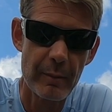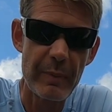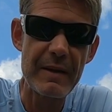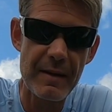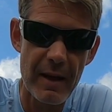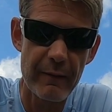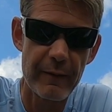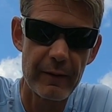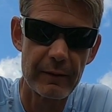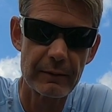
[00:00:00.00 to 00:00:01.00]
be safe,
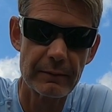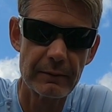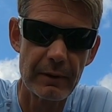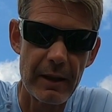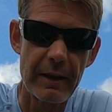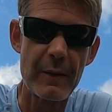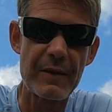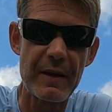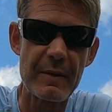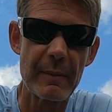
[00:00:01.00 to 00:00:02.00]
and go
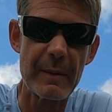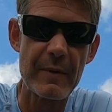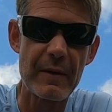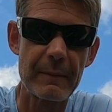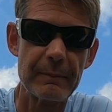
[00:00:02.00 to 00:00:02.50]
stick some lips.